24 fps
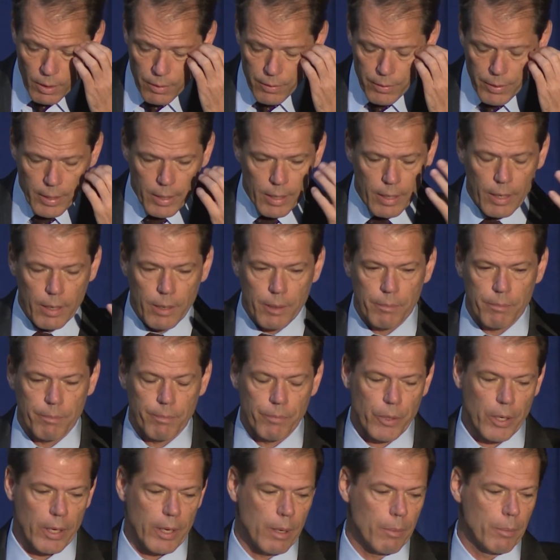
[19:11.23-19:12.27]
The, um,
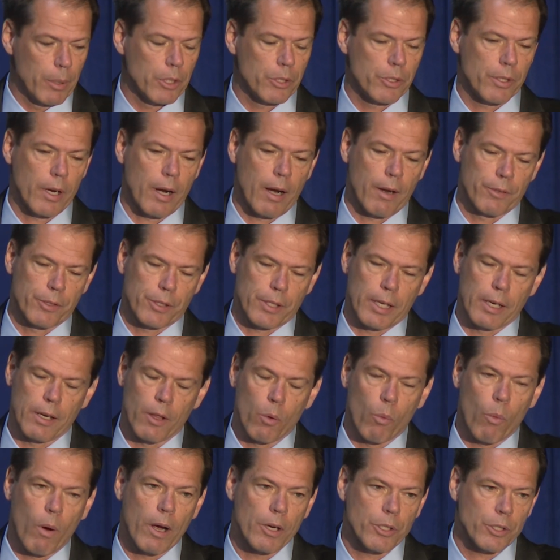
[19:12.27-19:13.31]
the image that I've seen in
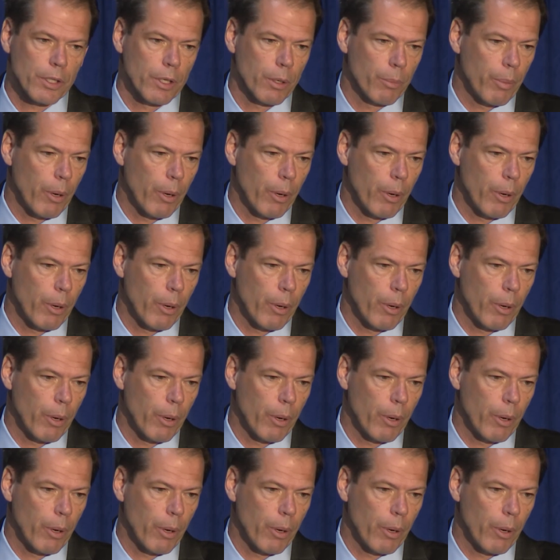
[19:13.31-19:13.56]
the Washington